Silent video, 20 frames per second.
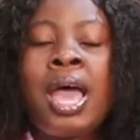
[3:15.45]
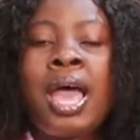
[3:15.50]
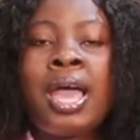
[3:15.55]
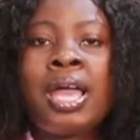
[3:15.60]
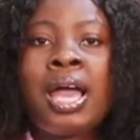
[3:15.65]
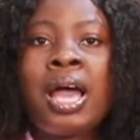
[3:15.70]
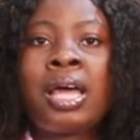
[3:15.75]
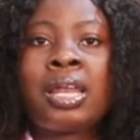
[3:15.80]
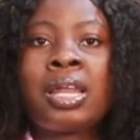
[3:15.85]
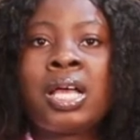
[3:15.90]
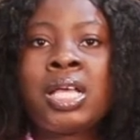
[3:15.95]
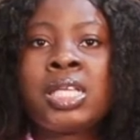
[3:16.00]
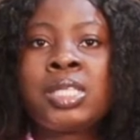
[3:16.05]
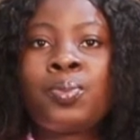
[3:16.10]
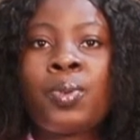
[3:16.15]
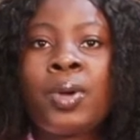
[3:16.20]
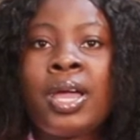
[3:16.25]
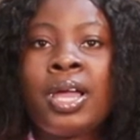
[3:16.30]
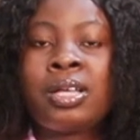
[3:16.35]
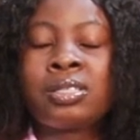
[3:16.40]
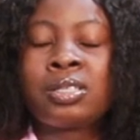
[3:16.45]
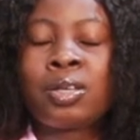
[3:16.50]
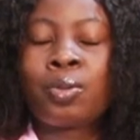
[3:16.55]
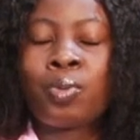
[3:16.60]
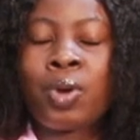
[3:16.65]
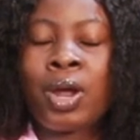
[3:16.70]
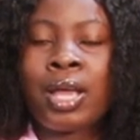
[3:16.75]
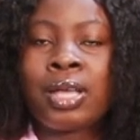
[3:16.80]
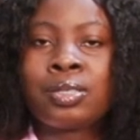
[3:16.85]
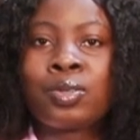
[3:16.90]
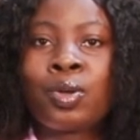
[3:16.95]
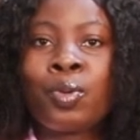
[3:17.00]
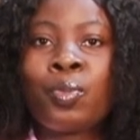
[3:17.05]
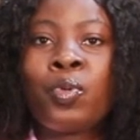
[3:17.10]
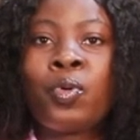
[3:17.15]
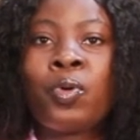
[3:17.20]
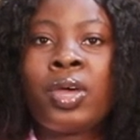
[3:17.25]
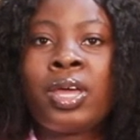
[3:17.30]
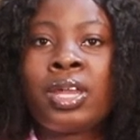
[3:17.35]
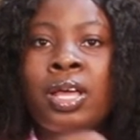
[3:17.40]
eye anas boy enterprise o
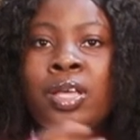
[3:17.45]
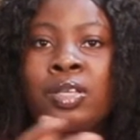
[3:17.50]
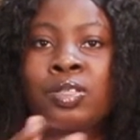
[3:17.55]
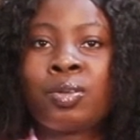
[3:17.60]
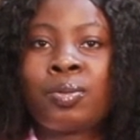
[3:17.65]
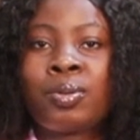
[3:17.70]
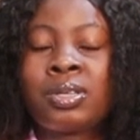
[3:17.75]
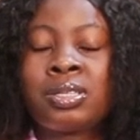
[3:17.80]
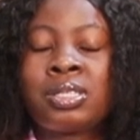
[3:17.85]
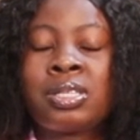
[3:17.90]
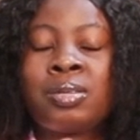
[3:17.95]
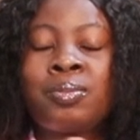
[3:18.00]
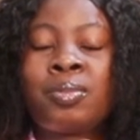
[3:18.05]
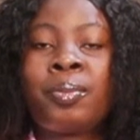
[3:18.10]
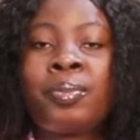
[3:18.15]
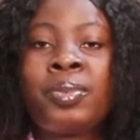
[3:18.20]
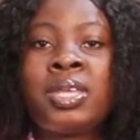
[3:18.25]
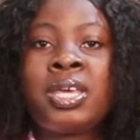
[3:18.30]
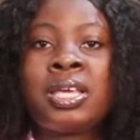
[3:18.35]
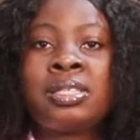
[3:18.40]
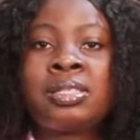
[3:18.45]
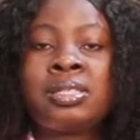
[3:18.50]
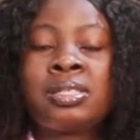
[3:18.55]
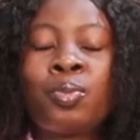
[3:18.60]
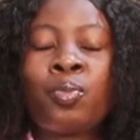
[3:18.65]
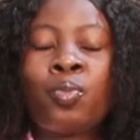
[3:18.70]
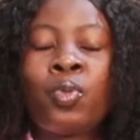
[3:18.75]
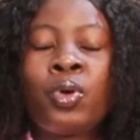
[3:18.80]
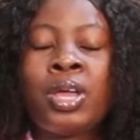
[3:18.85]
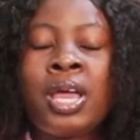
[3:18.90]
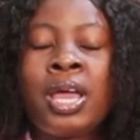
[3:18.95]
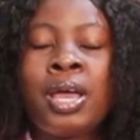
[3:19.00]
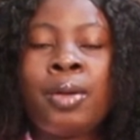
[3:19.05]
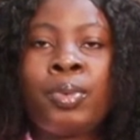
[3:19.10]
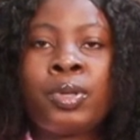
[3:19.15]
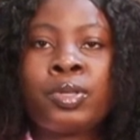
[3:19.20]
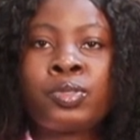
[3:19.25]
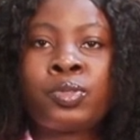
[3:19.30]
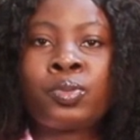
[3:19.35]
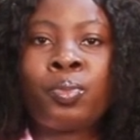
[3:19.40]
mu ena so ma cinema de ensem wo e
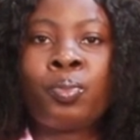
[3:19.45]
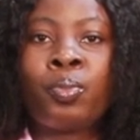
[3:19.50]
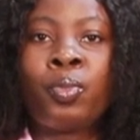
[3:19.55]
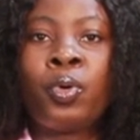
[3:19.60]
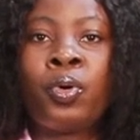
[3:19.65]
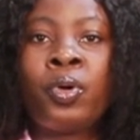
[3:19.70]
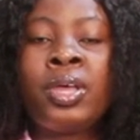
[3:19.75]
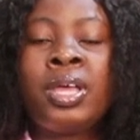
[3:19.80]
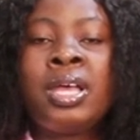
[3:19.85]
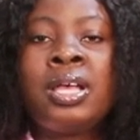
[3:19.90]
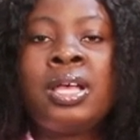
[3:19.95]
be so mo